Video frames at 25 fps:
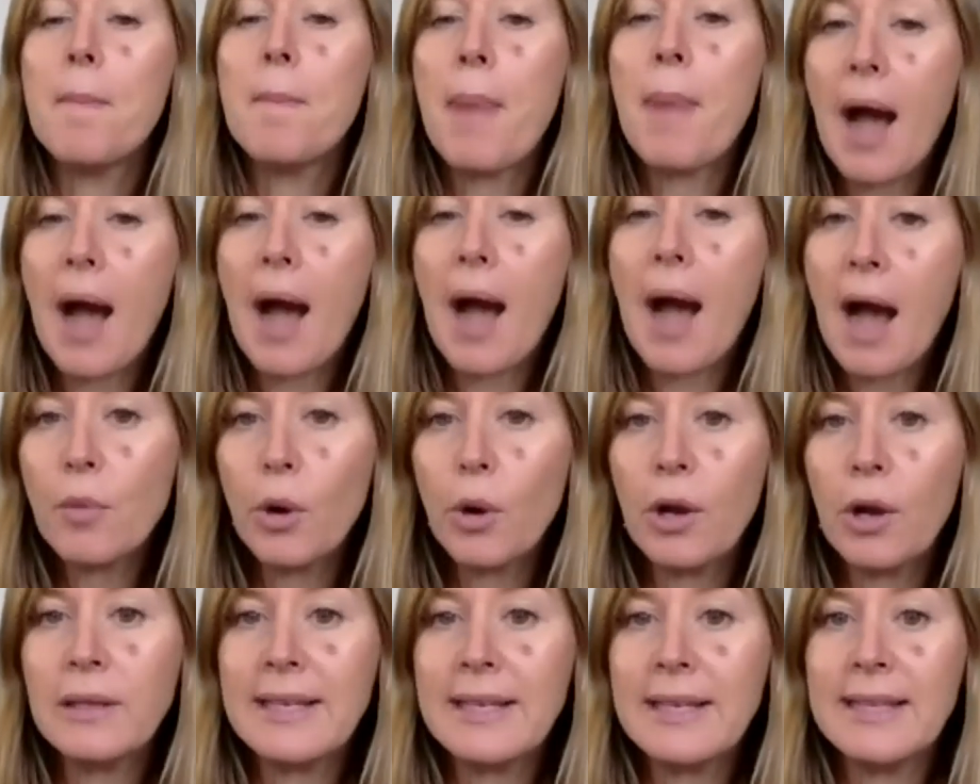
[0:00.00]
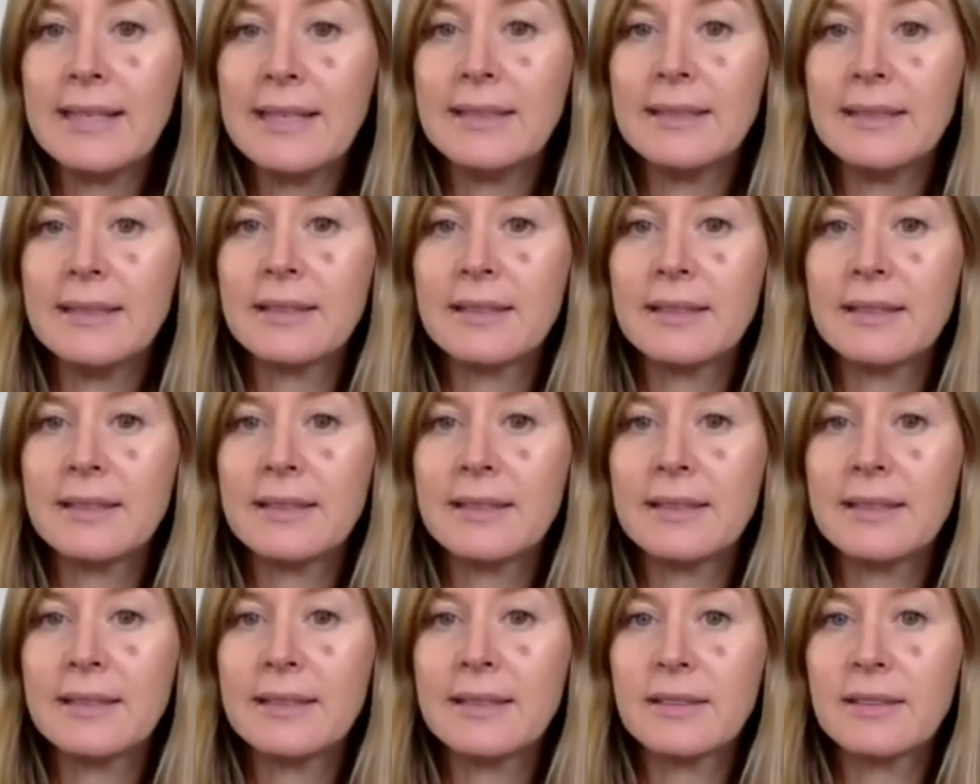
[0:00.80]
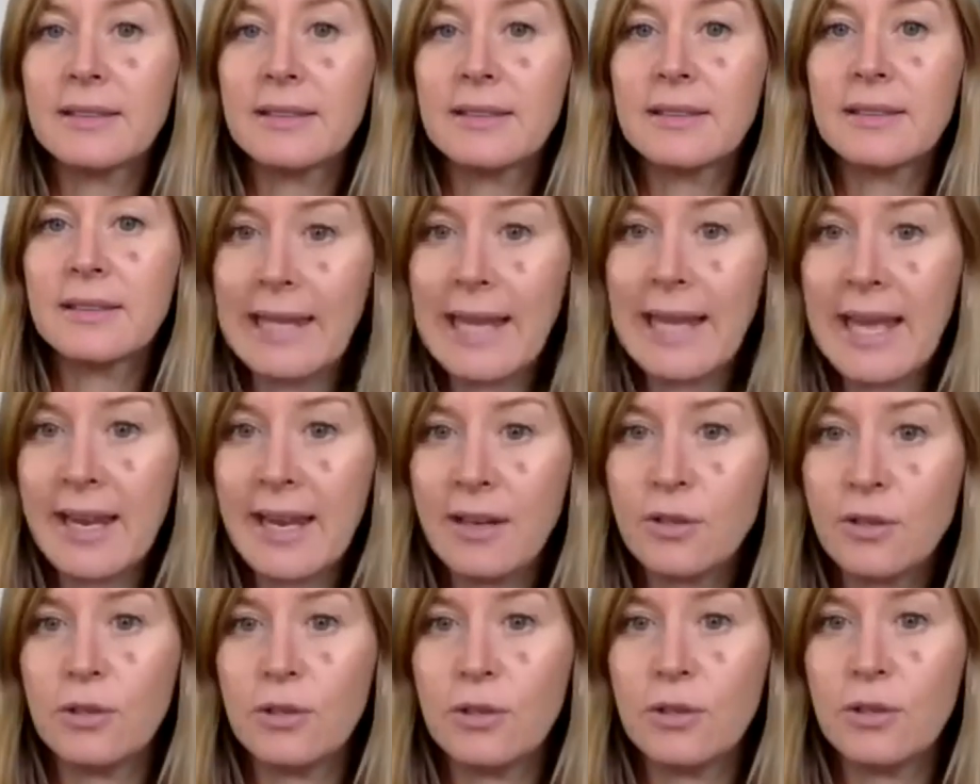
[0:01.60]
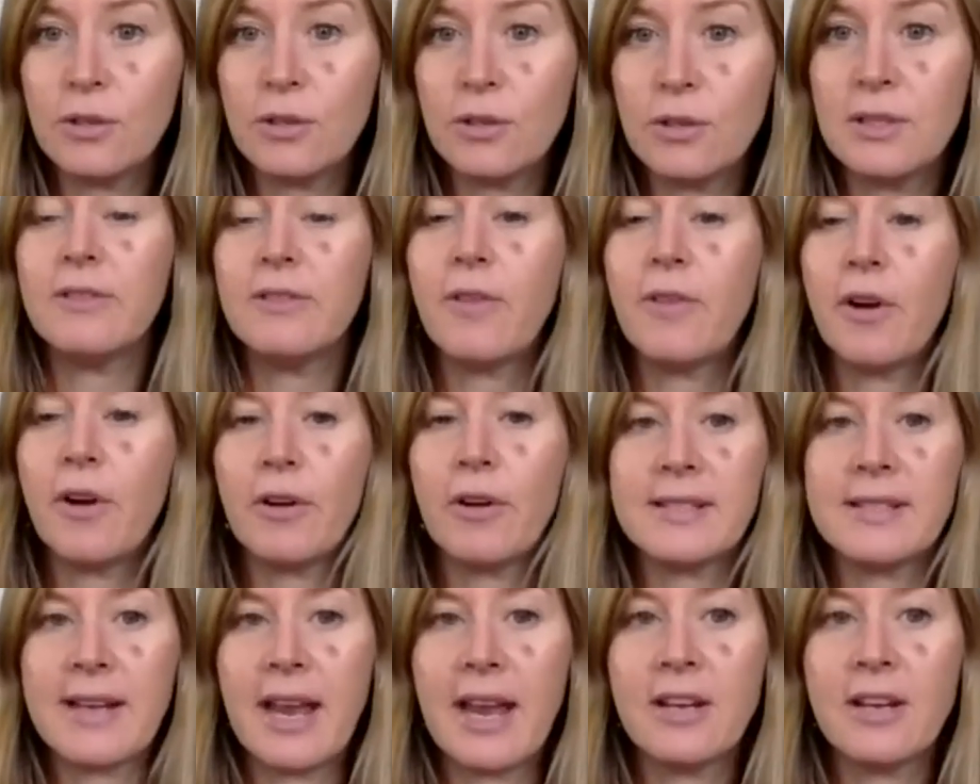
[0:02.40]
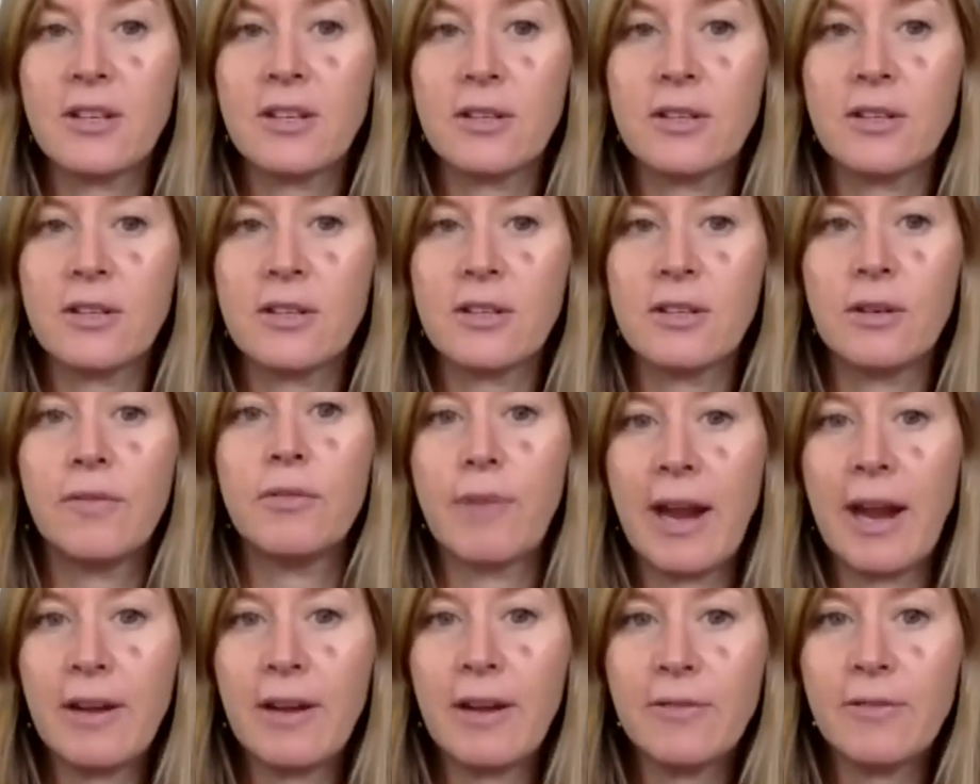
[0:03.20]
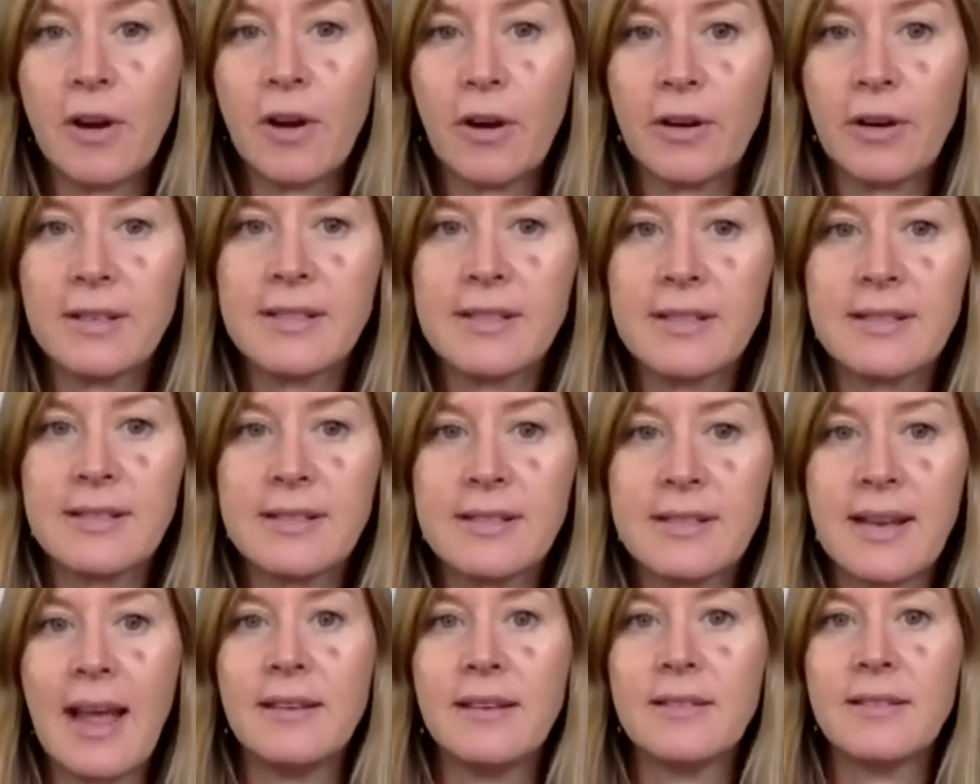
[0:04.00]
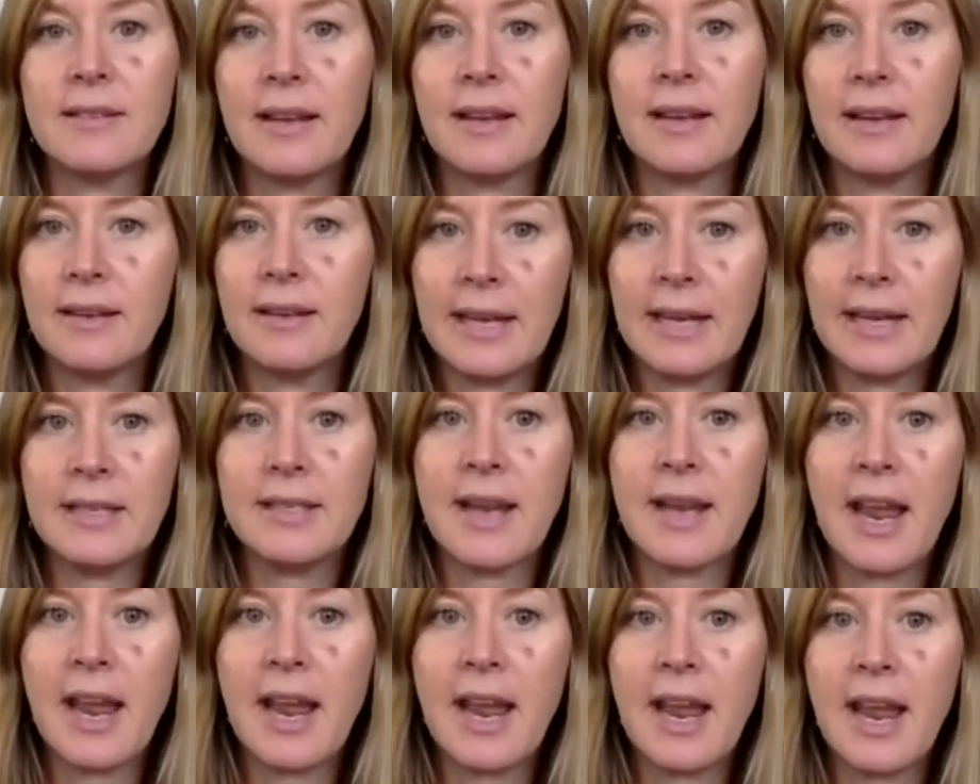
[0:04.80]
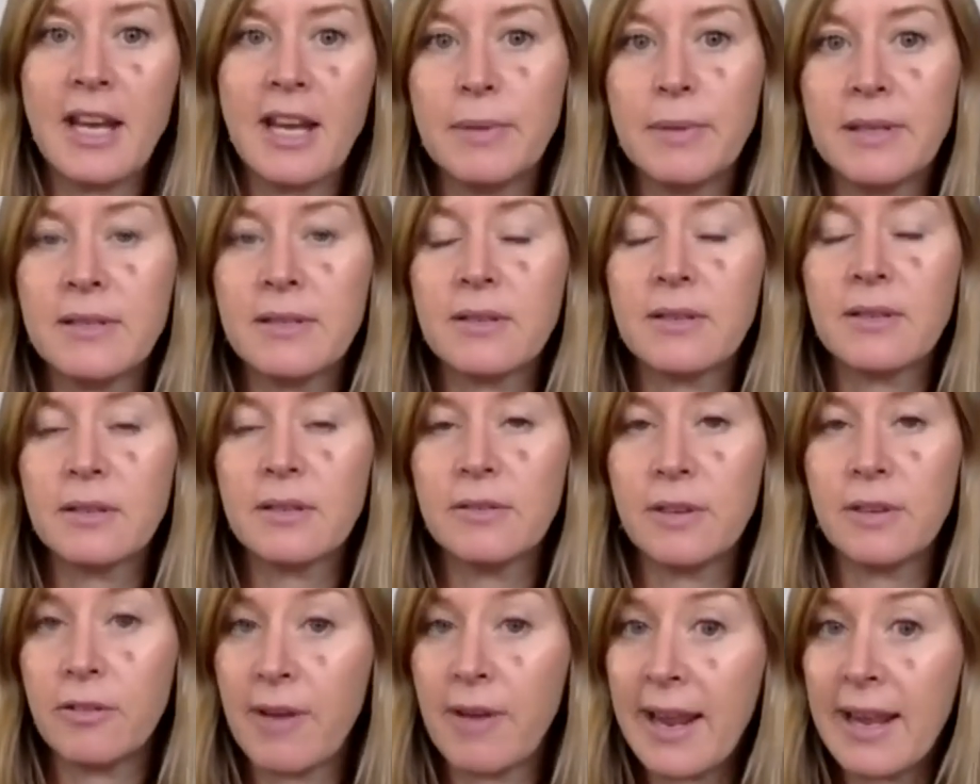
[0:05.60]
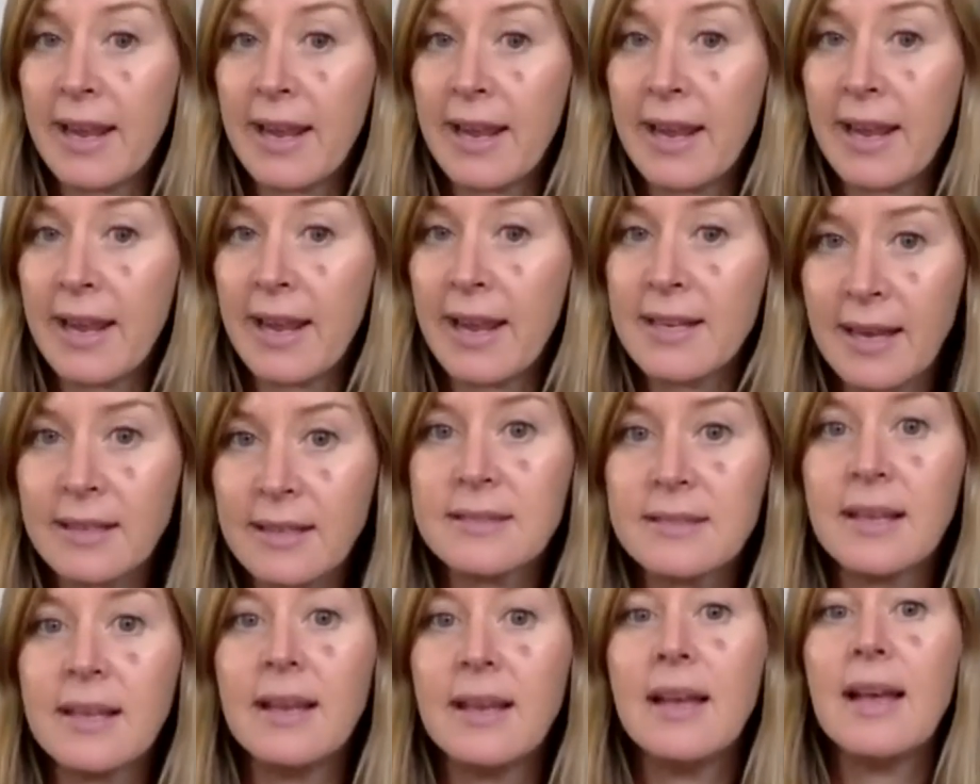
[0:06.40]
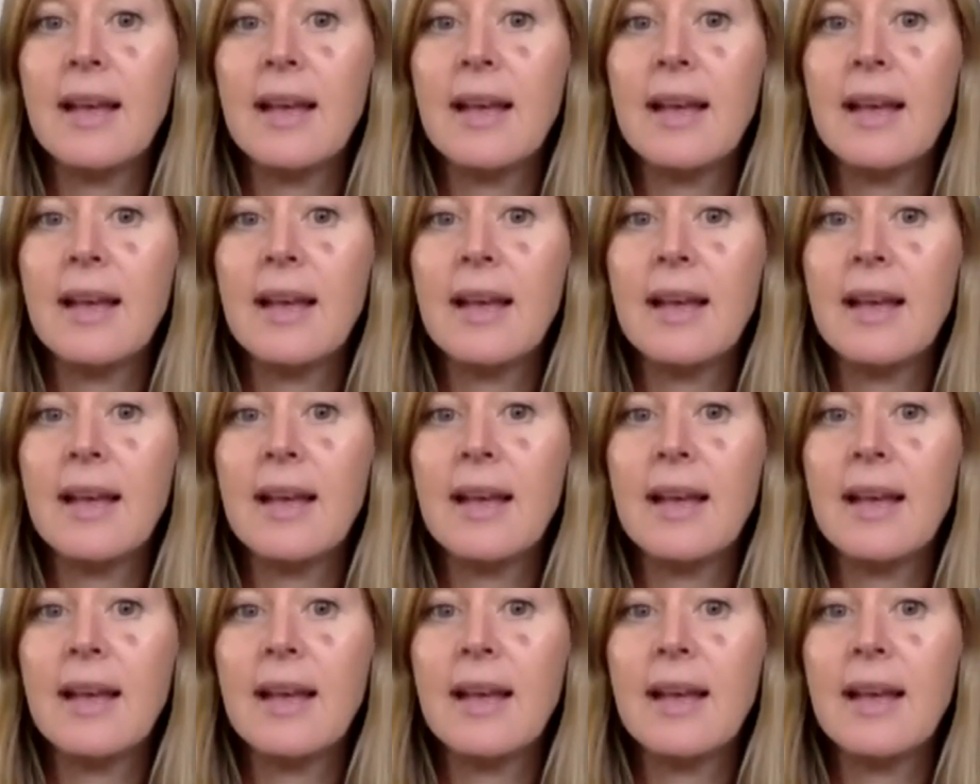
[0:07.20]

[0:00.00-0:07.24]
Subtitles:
Palm oil is obviously leading to deforestation of the rainforest and endangerment of orangutans.